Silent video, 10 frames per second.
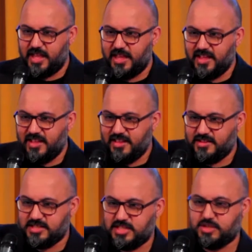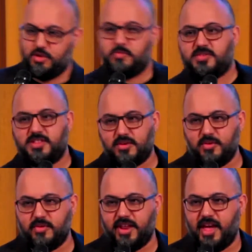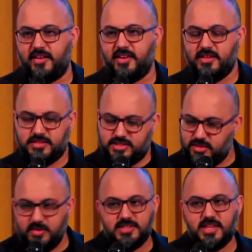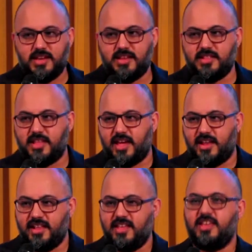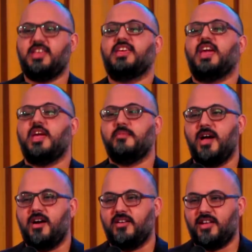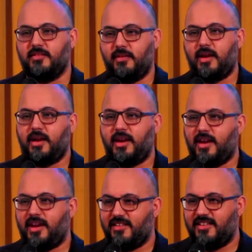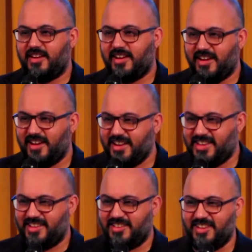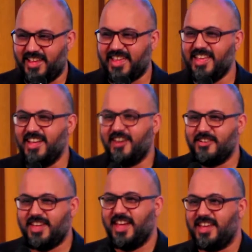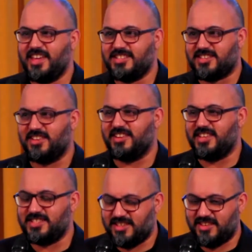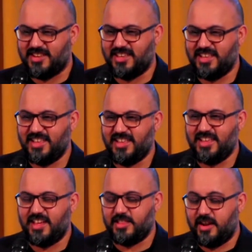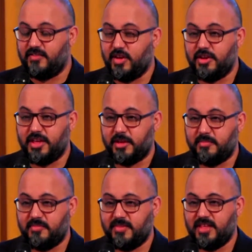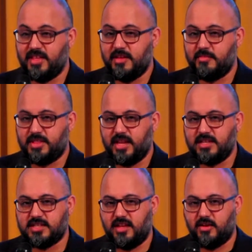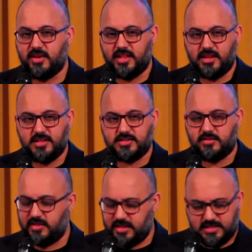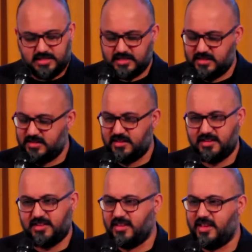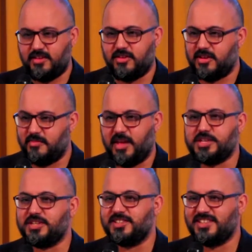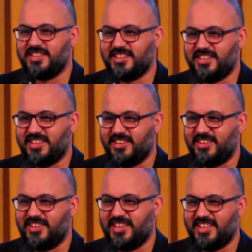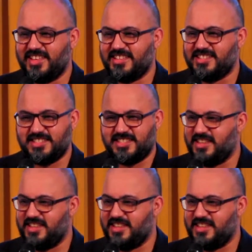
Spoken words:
neck, just scooped the cord out. As soon as I did that, he came out, like, wah, wah, like, okay, he's good. And then I've got him. But then it's like, okay, then there's just, you can imagine, it's just